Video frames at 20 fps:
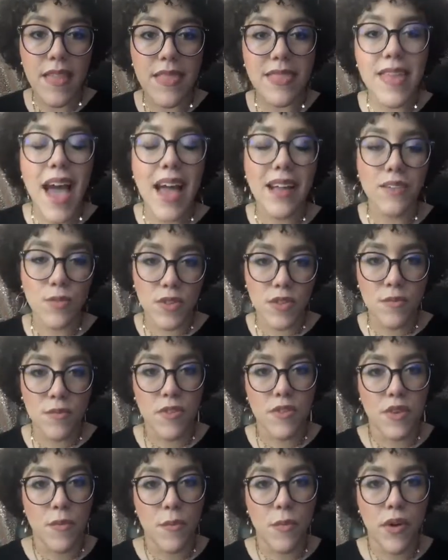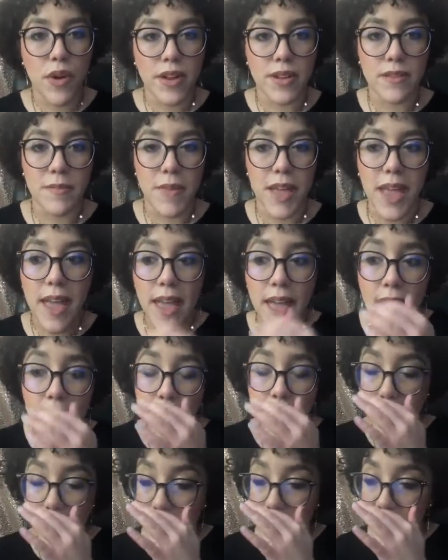That's what's most important to me.
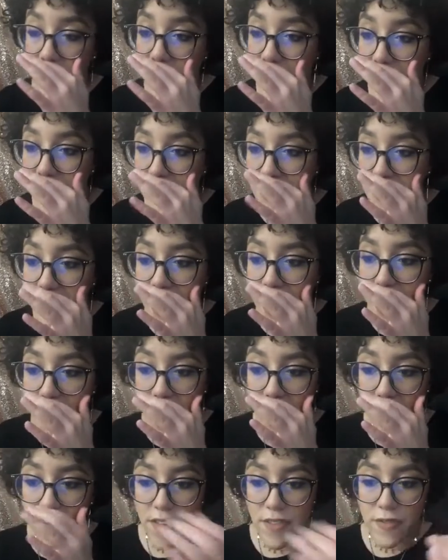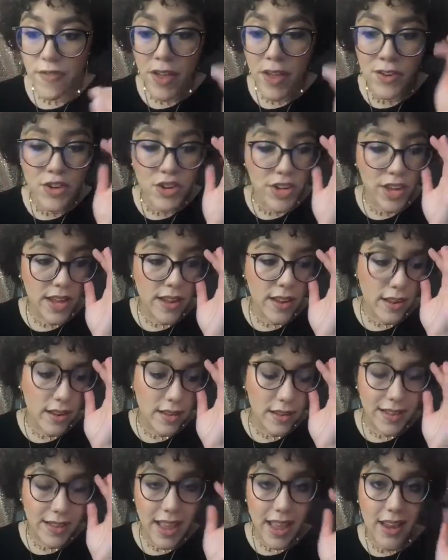And that's honestly how I
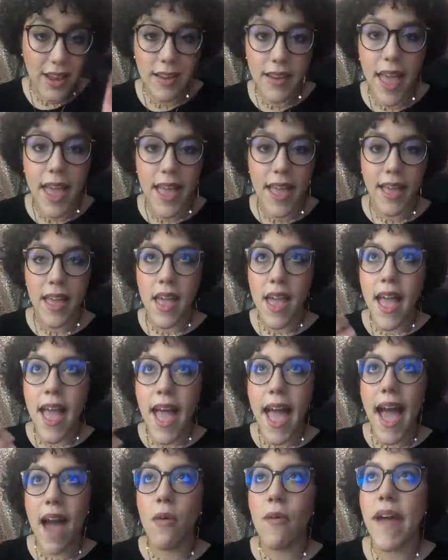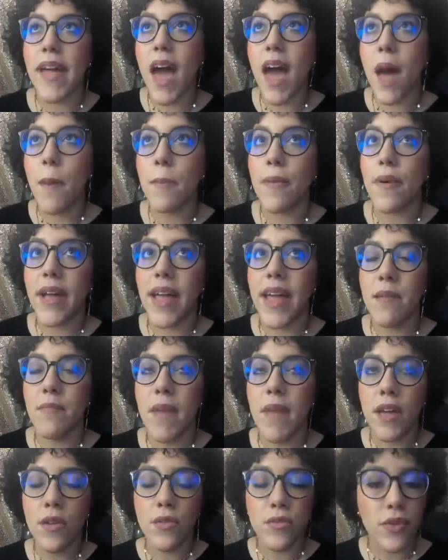function day to day, how I operate in
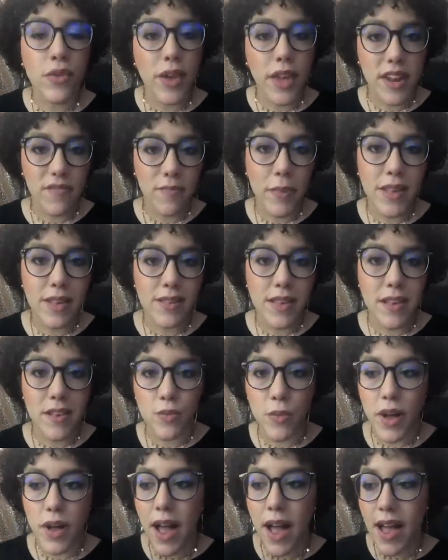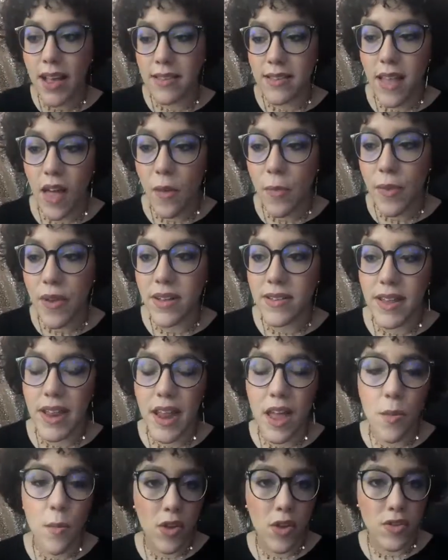my own creative business where I sell books
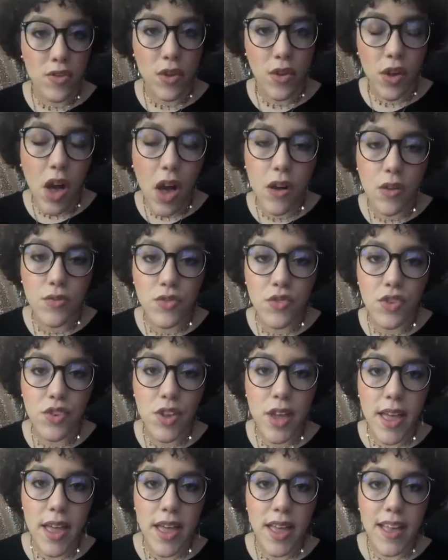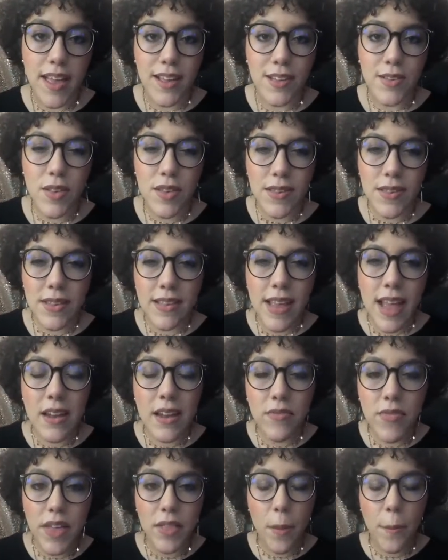and I am also a coach. So this is
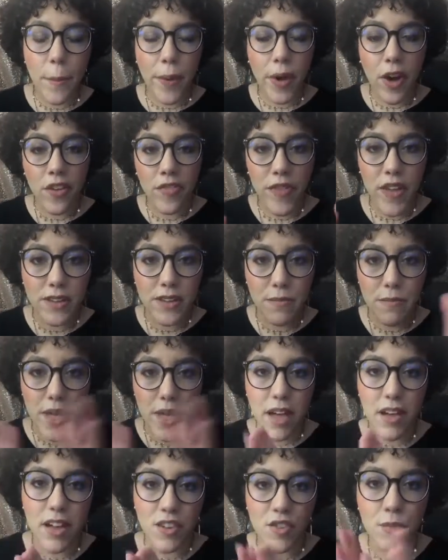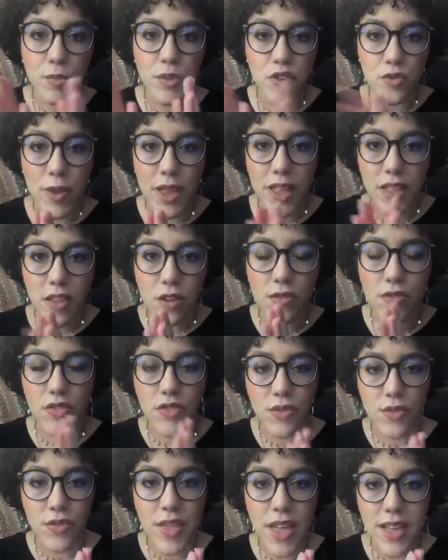kind of like the perfect marriage between those
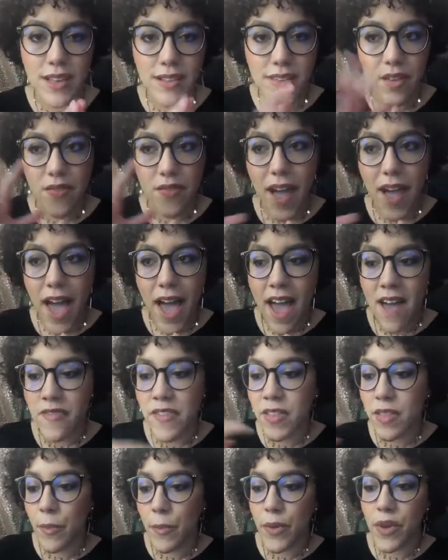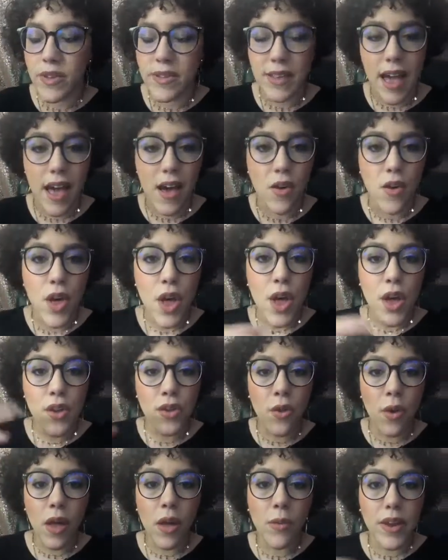two things of having the books out,
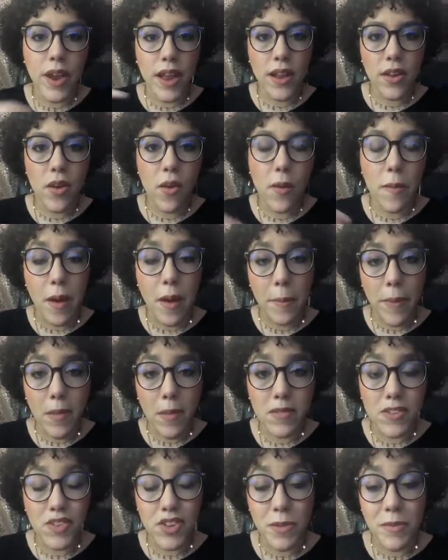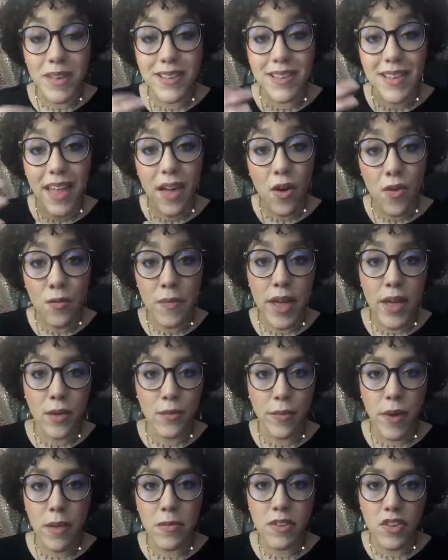knowing what I know about publishing because I own my
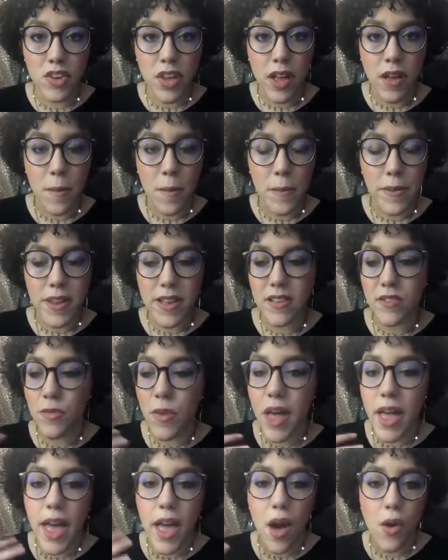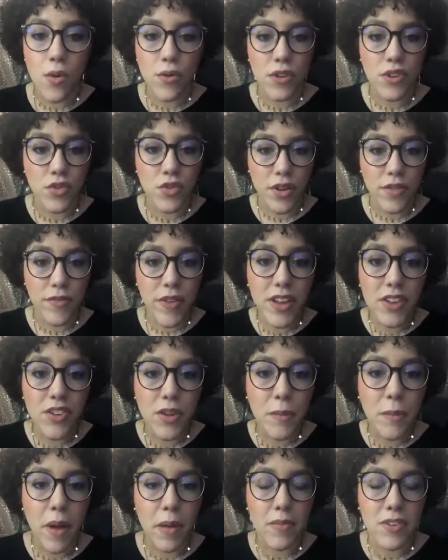own publishing company as well. I own a short
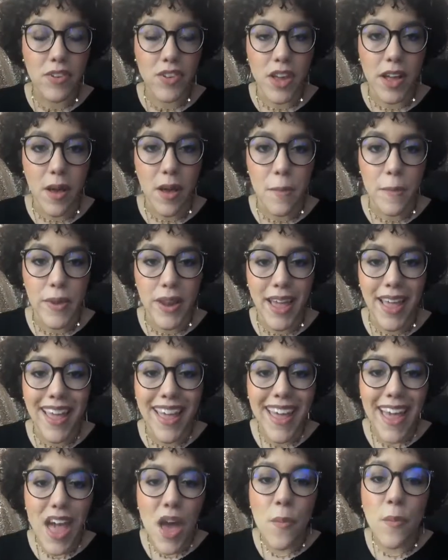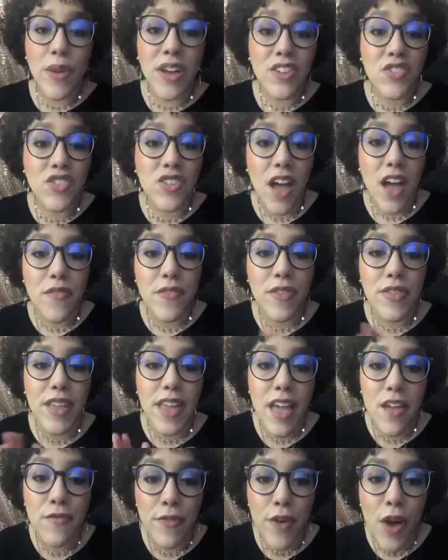fiction publishing company. Preach not for
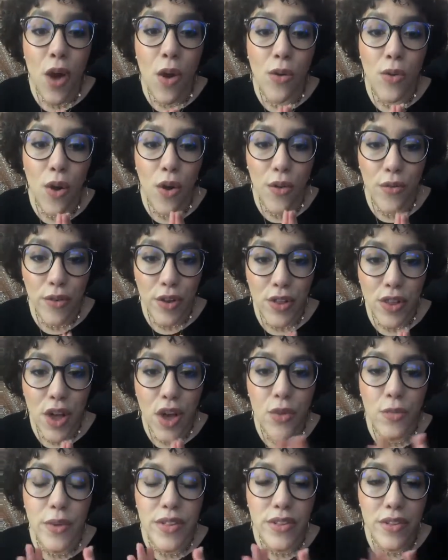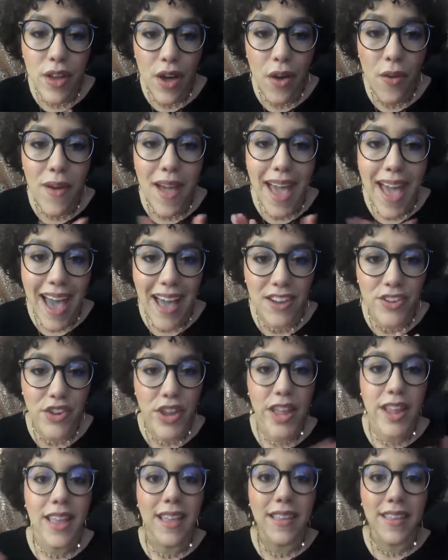the info overload with no
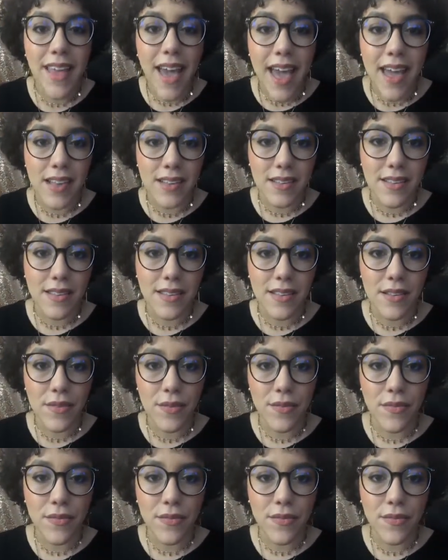action. Yes.